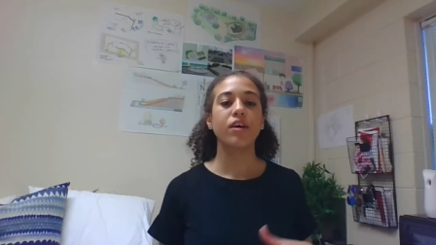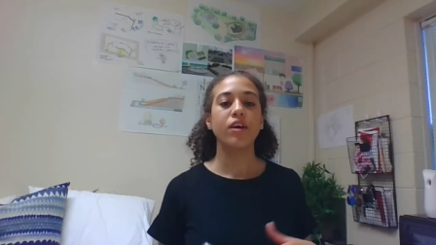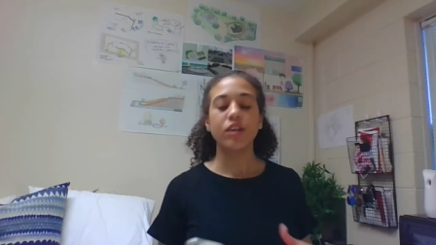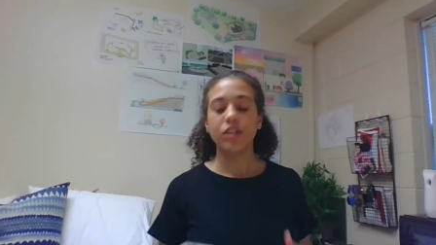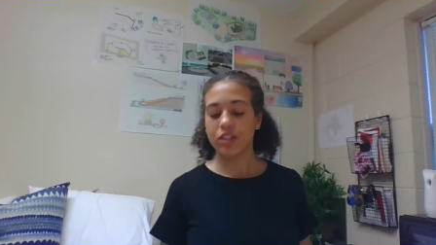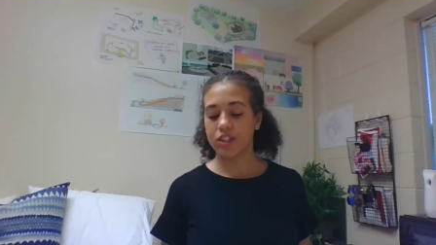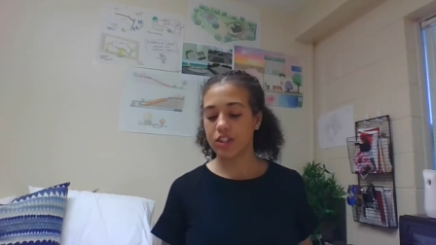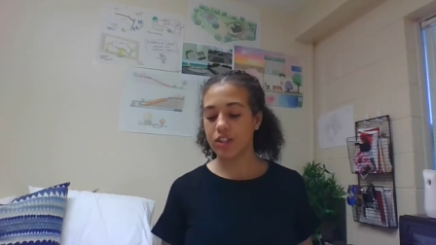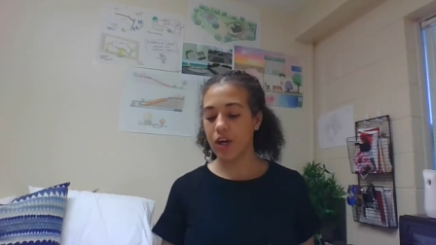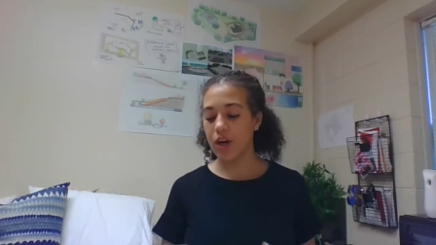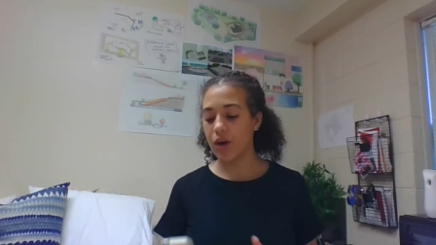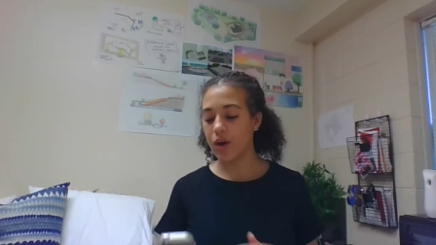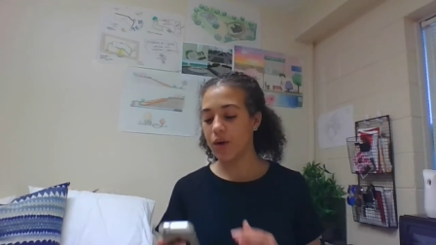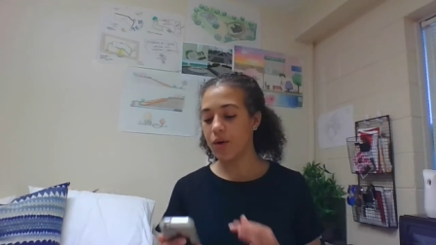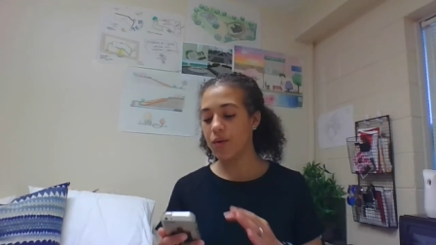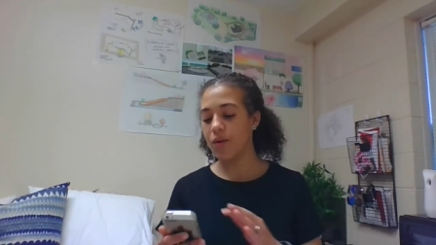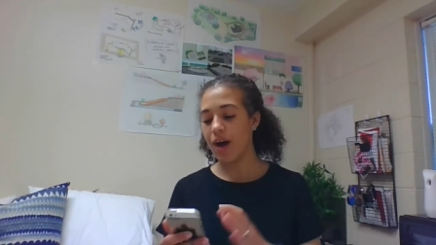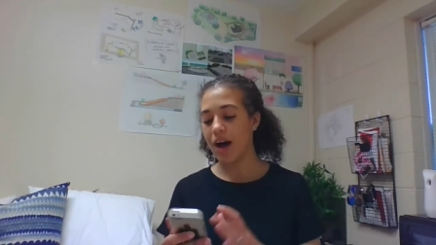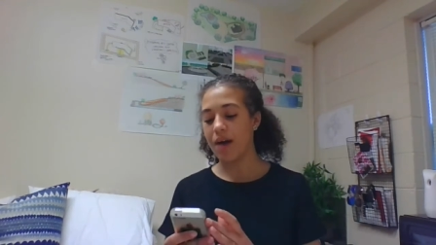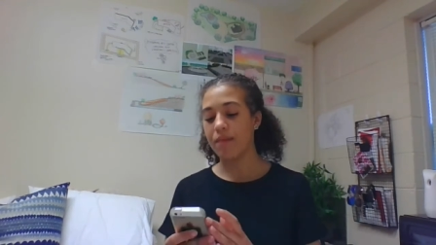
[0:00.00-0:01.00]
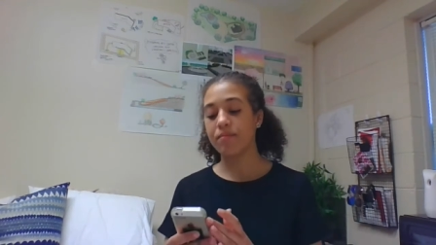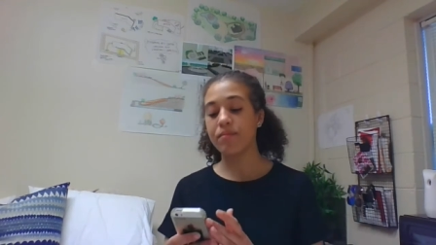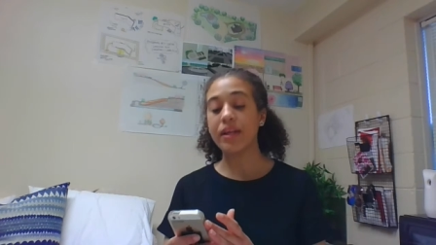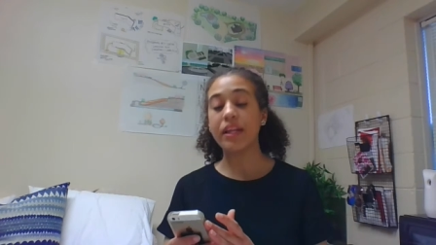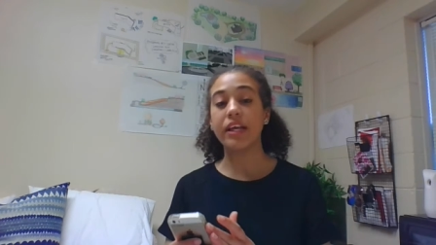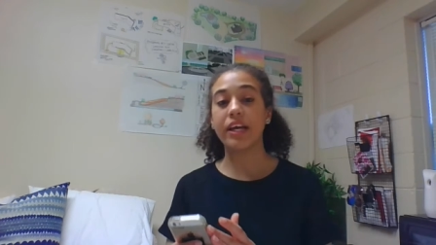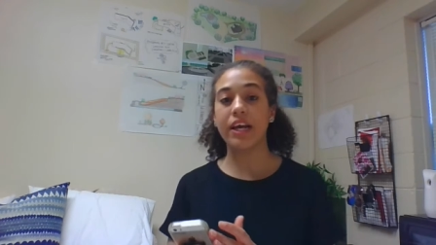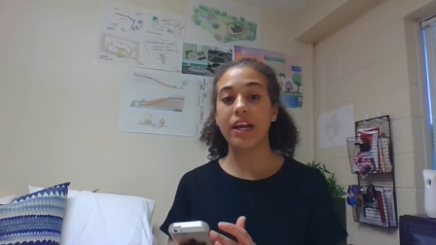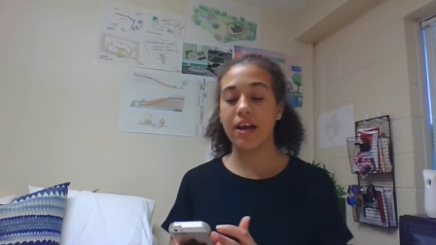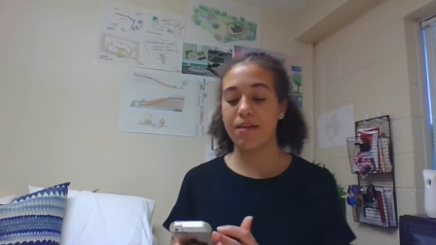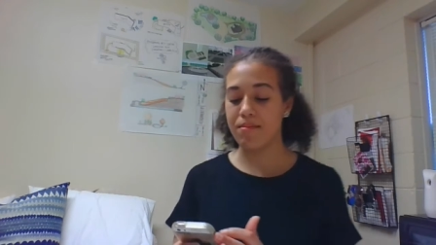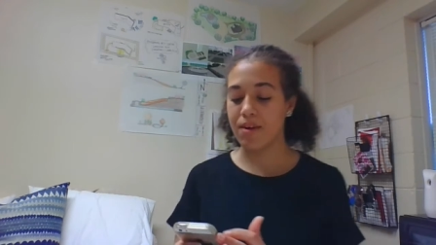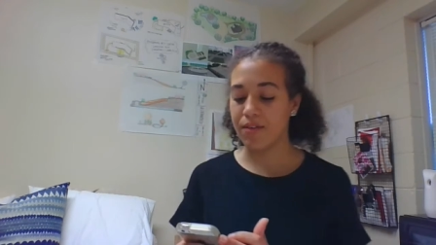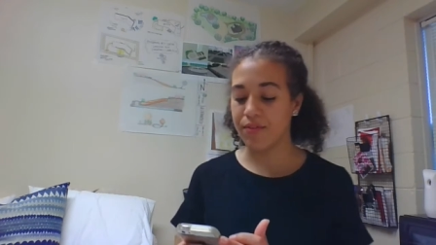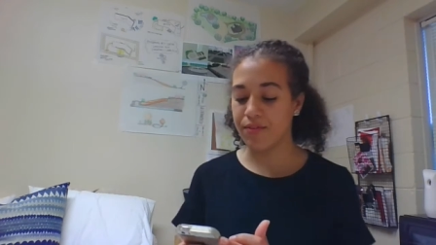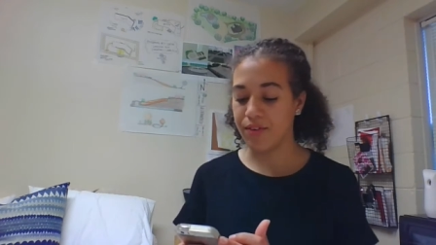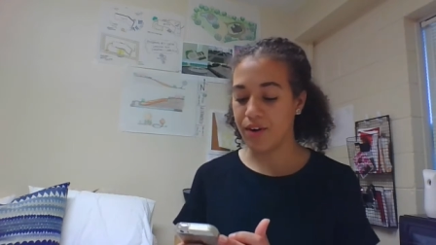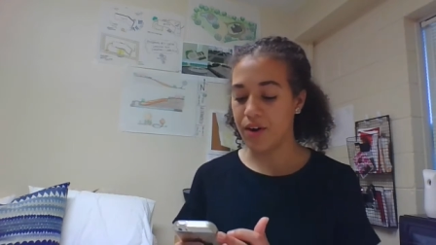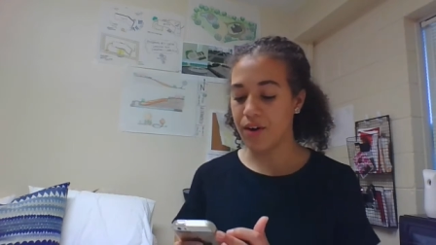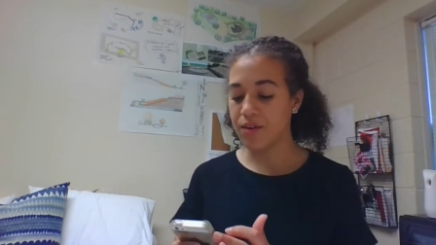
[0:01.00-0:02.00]
So I'm gonna be looking at my
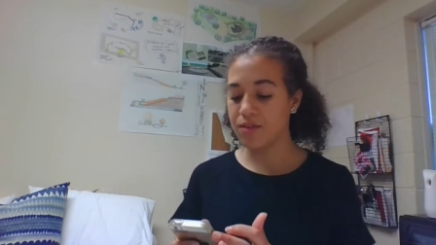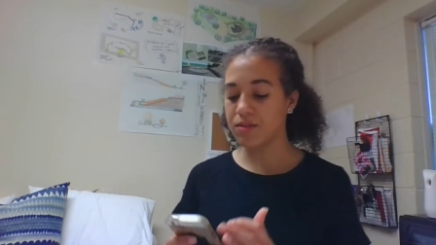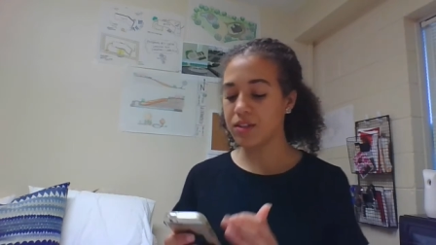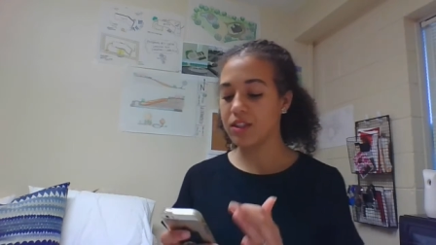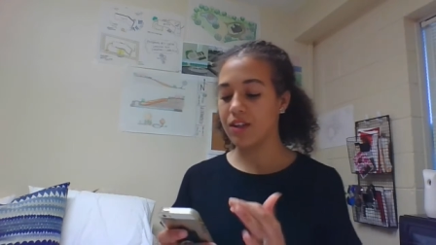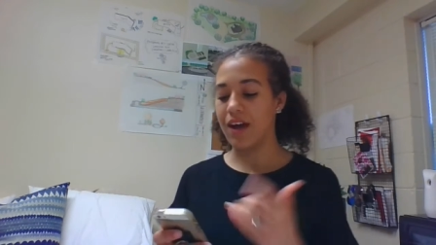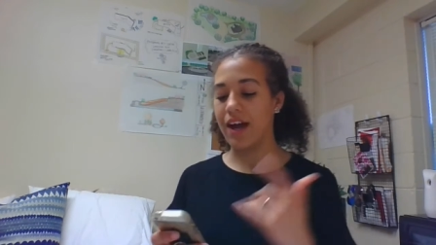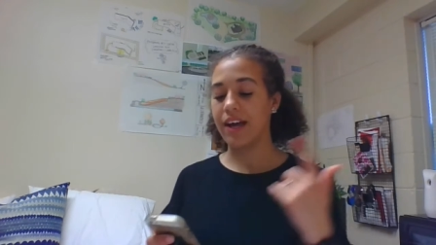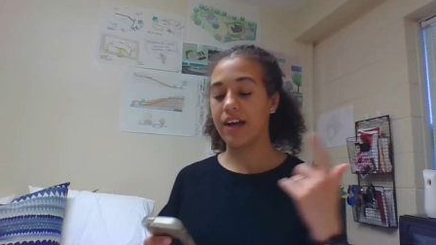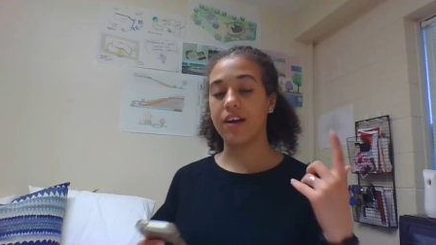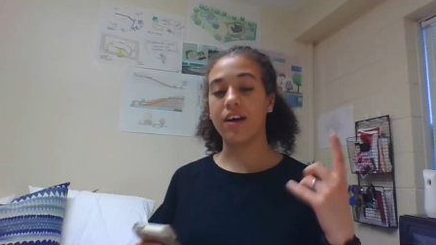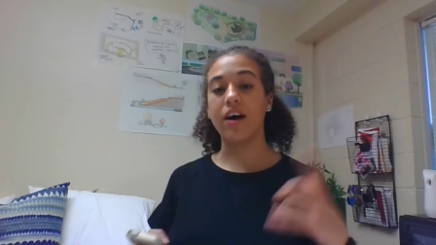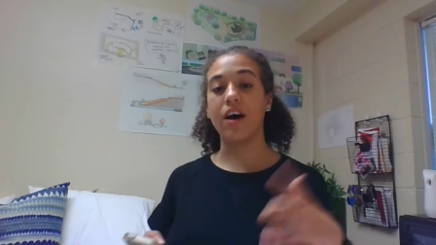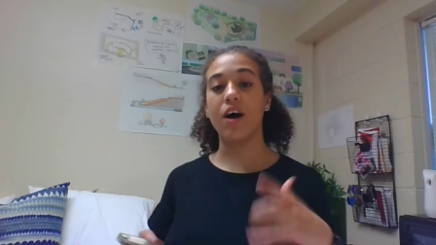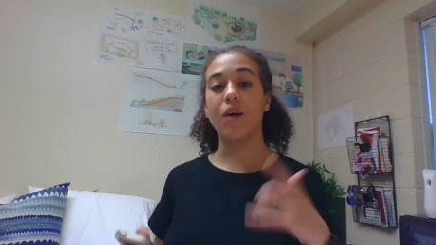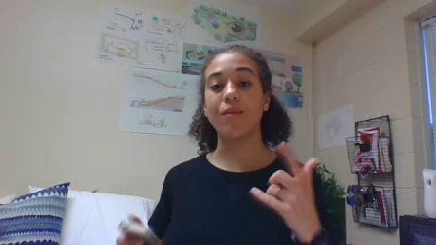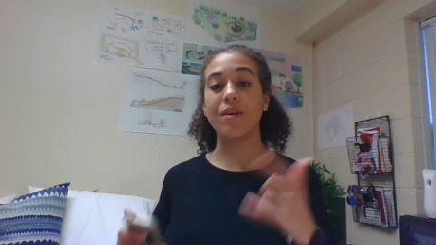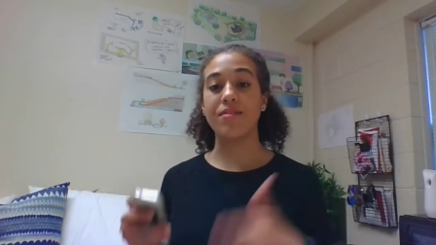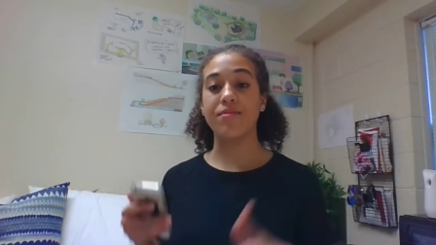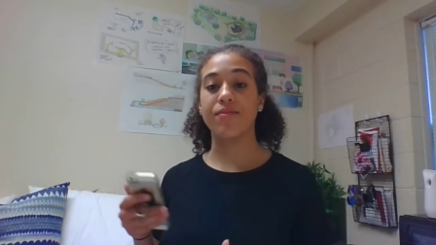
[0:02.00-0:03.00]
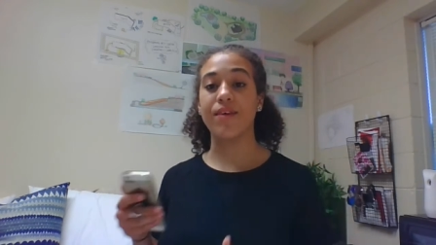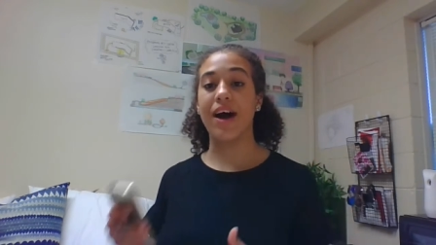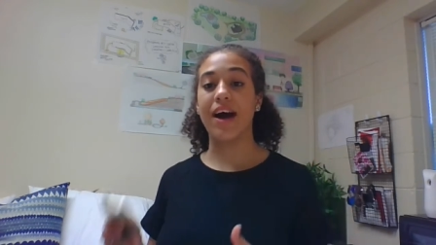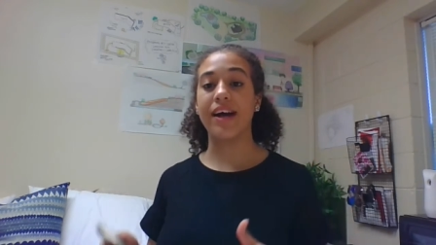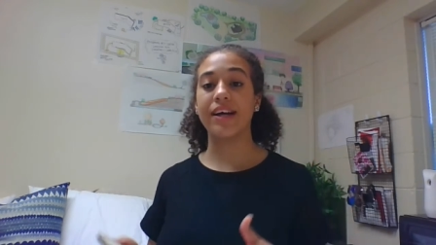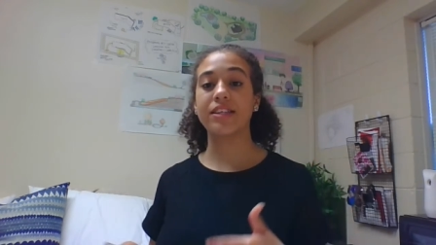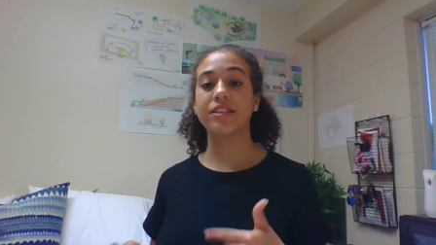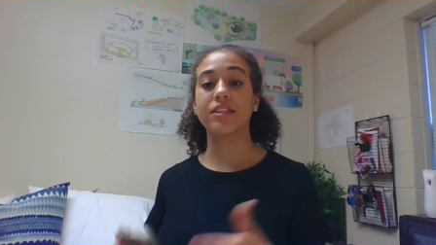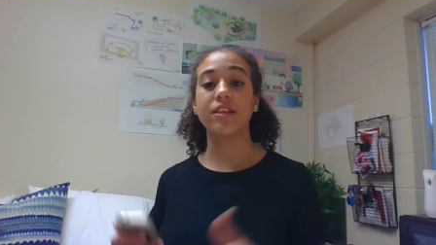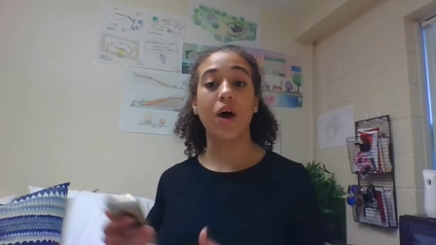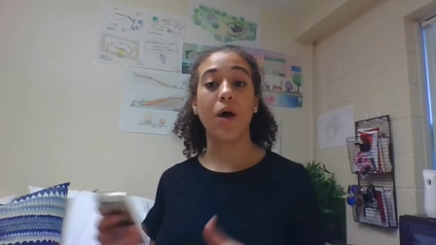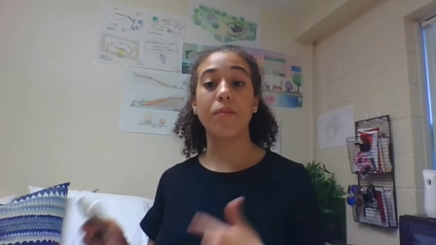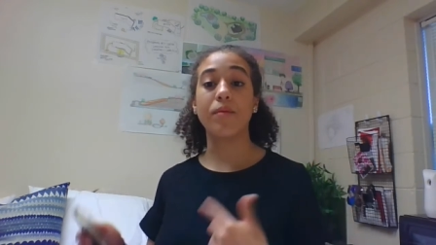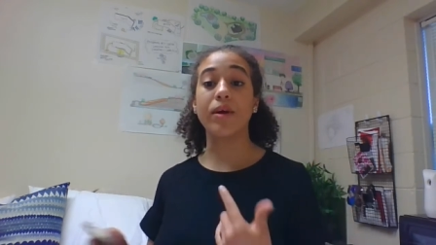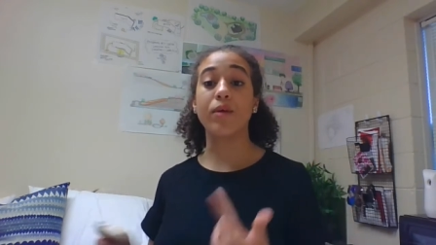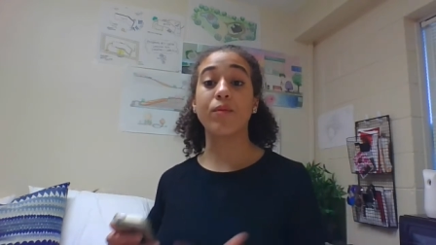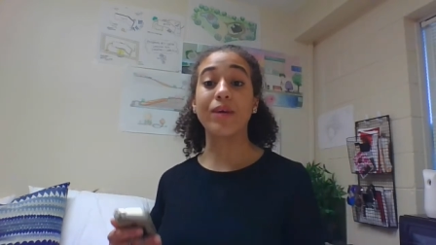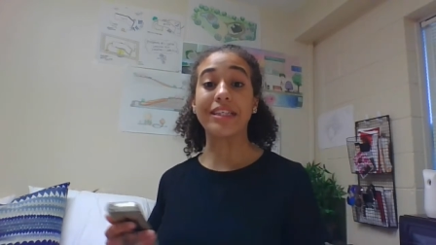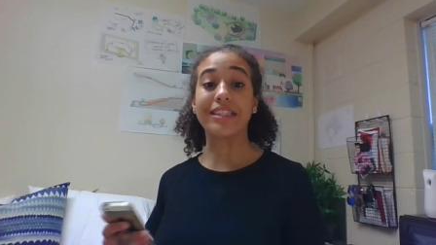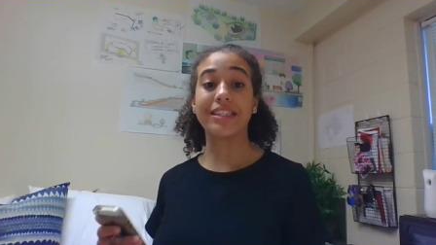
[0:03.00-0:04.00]
phone so I could
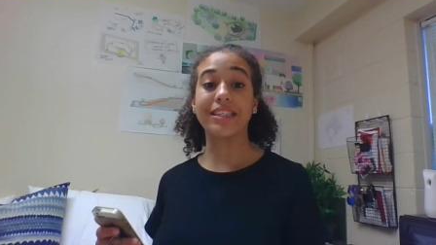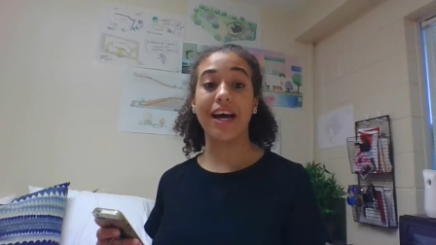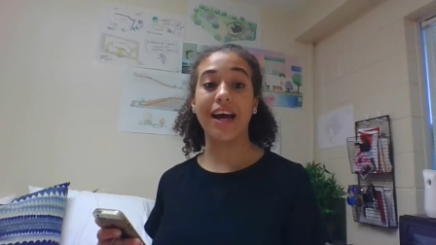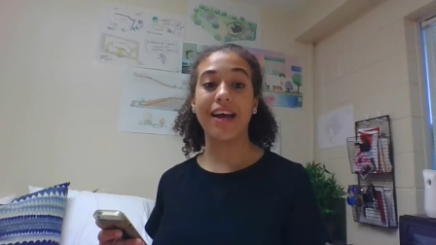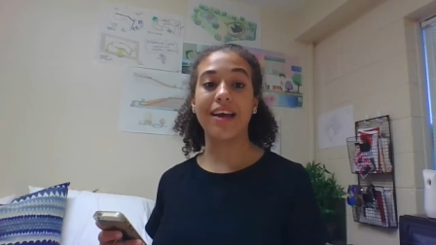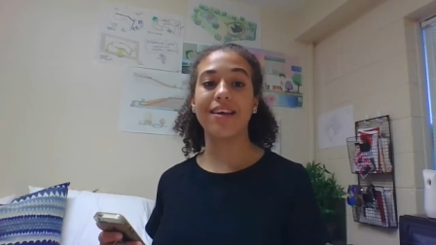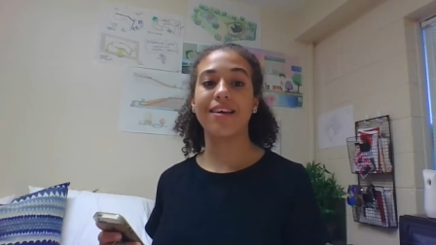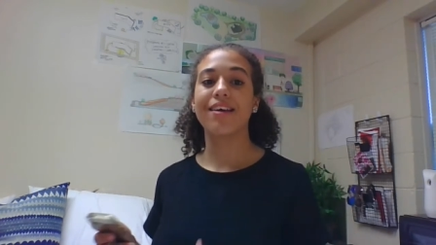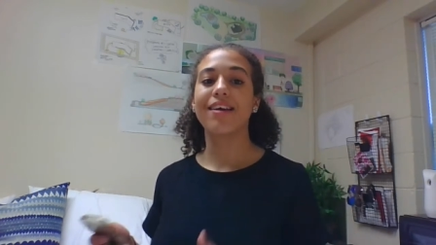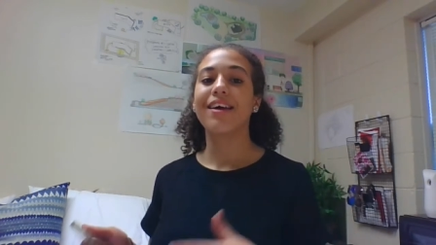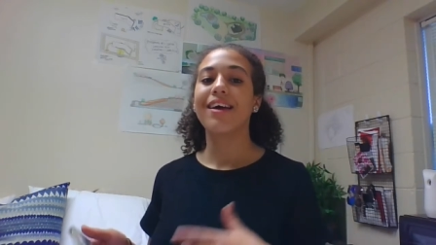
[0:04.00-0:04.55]
recite